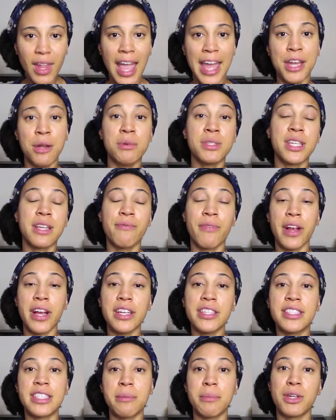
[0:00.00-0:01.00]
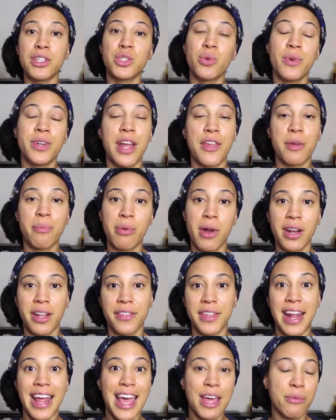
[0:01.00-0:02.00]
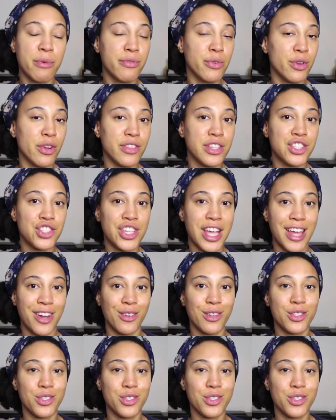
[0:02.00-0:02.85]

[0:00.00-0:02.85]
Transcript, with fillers: And it was very similar to another product that I had reviewed on this channel,